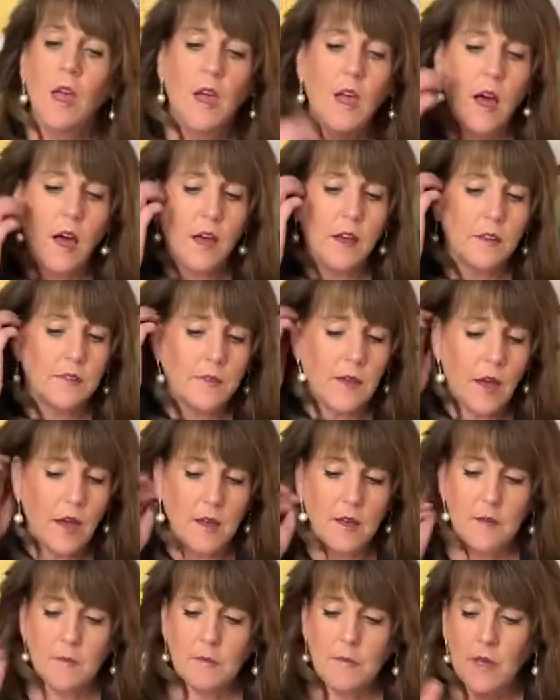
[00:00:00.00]

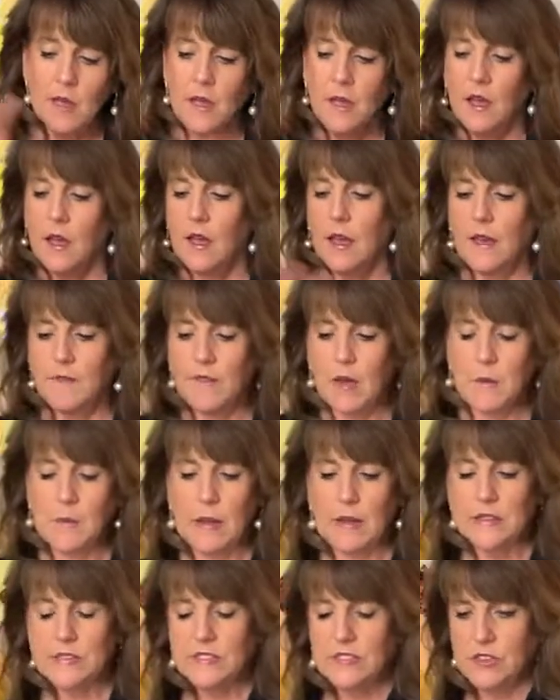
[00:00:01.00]
I've got my
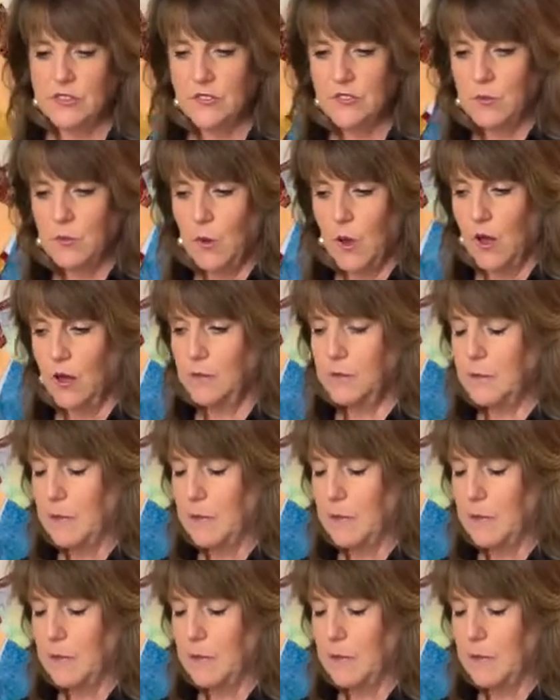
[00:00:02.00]
essential wall